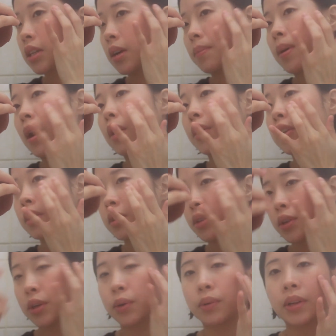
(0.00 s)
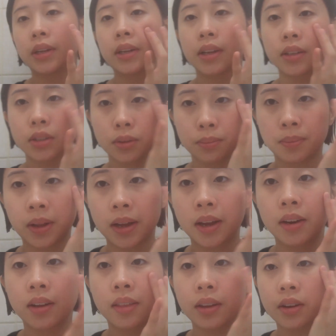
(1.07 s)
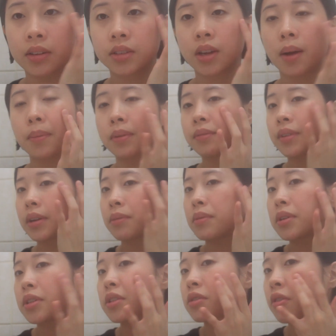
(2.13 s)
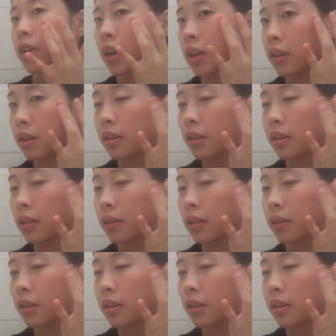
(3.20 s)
like a powder, so you don't need to apply anything on top of it, which is great